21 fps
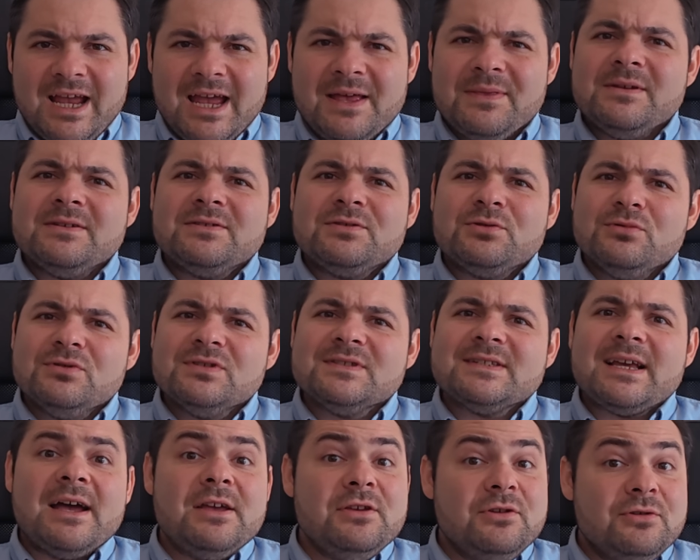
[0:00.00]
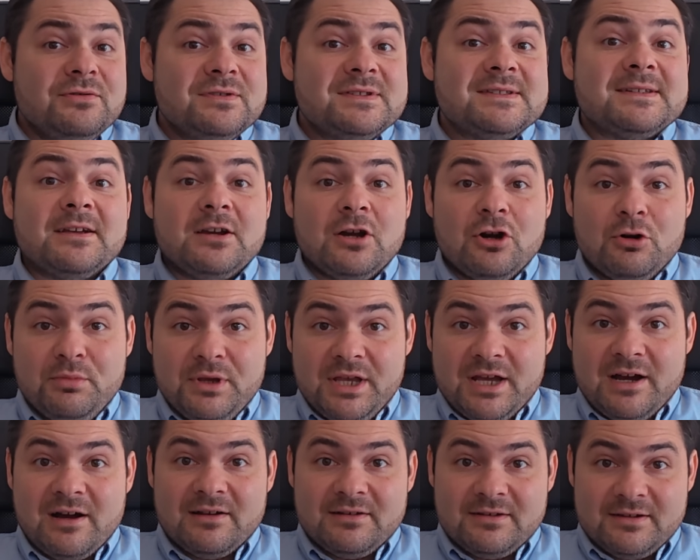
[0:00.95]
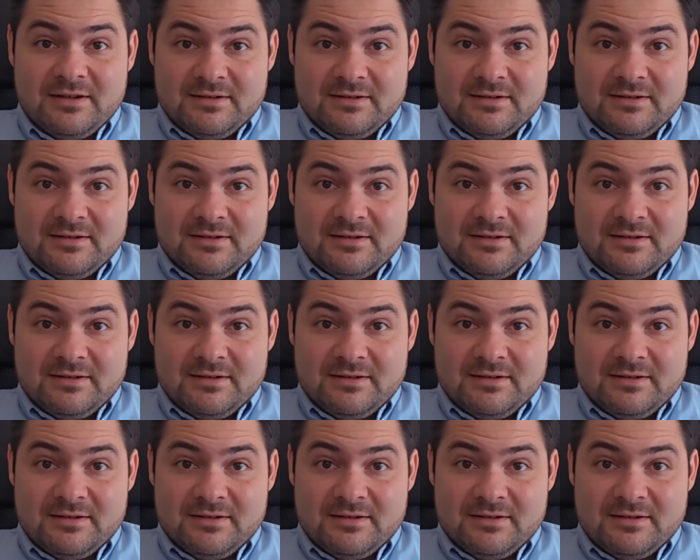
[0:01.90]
and the tools I use to go beyond